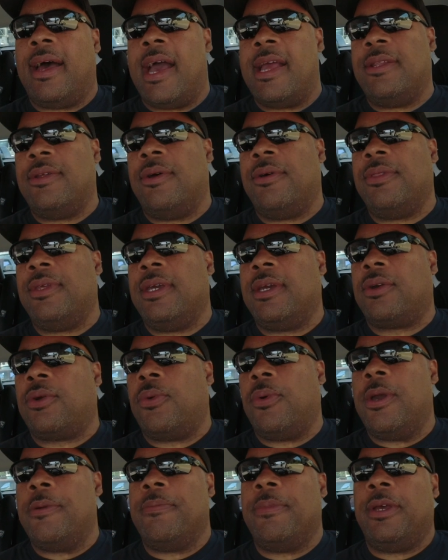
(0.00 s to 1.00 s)
I know the
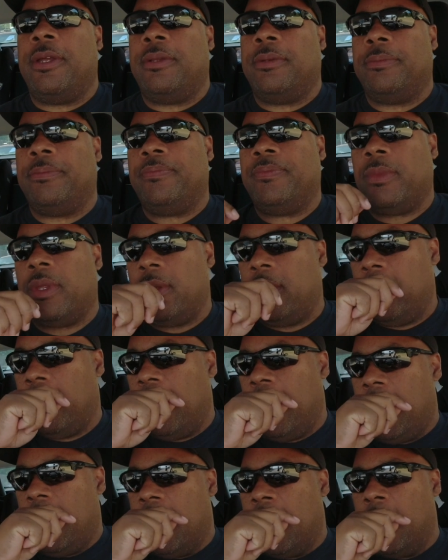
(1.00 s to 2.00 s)
equipment,
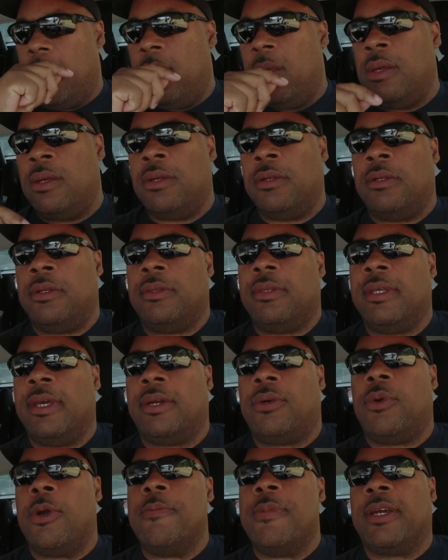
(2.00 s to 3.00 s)
the
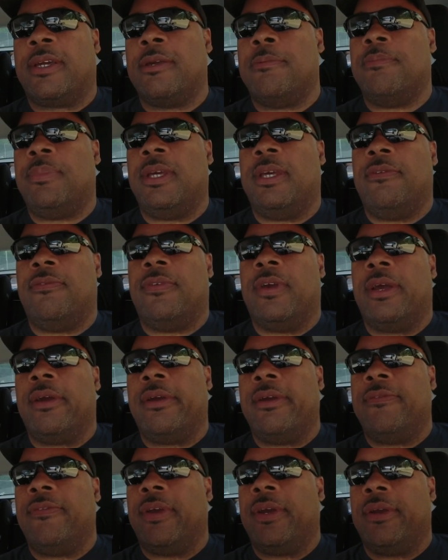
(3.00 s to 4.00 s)
equipment can be
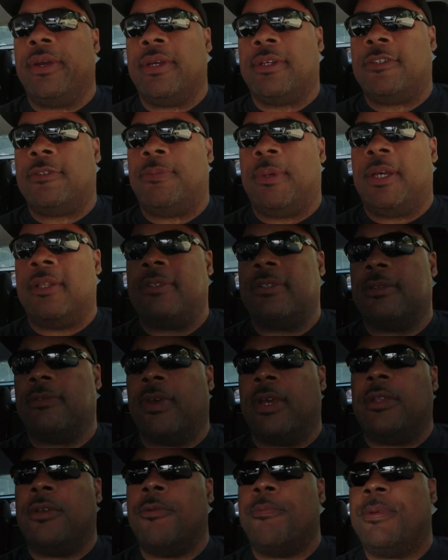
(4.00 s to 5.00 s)
very, very expensive.
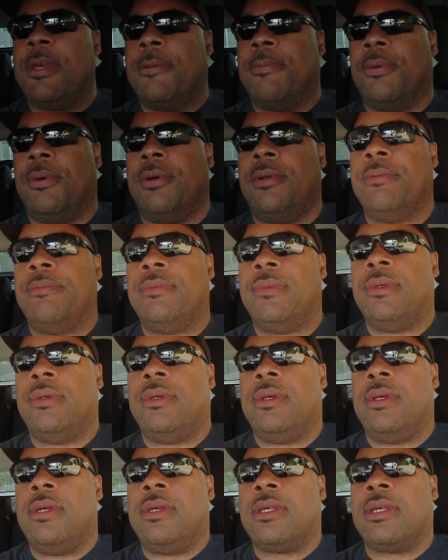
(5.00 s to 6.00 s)
I know people
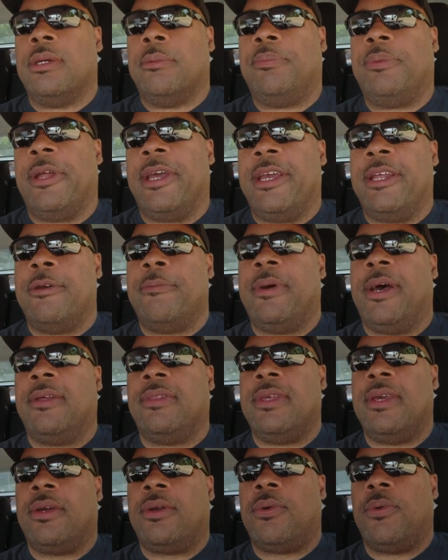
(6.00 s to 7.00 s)
complain about
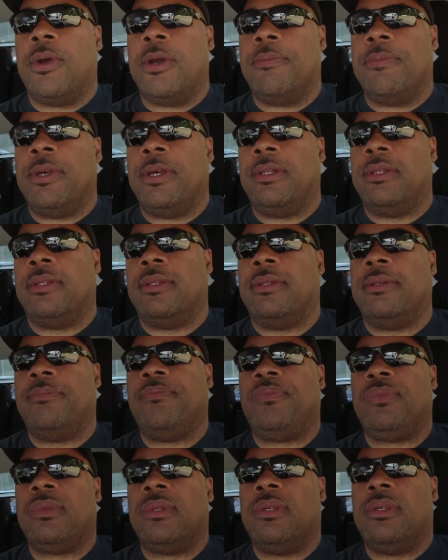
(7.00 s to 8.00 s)
the
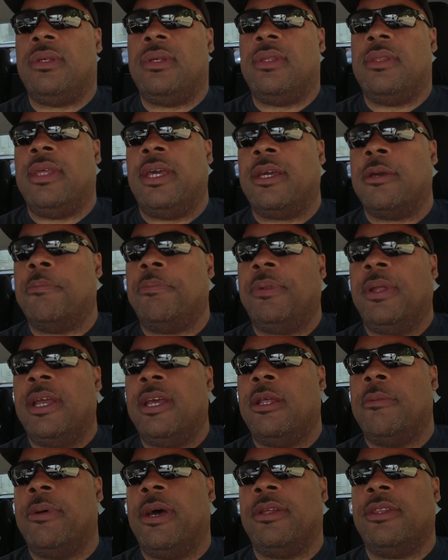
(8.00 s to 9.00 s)
equipment. They
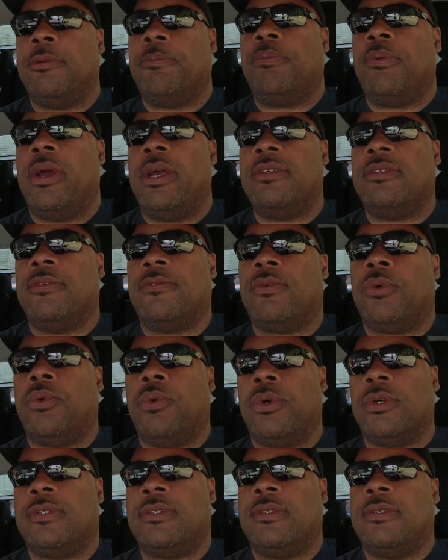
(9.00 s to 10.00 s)
complain about the price of
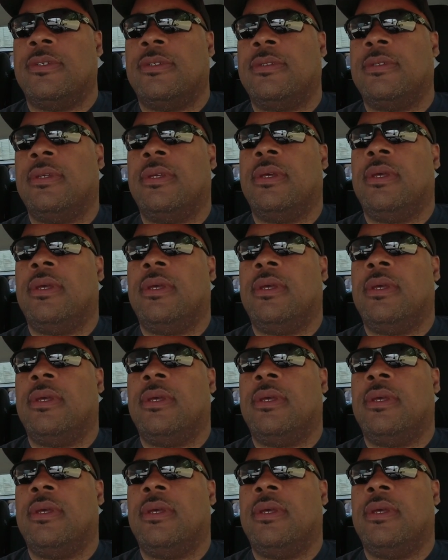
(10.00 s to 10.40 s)
courses,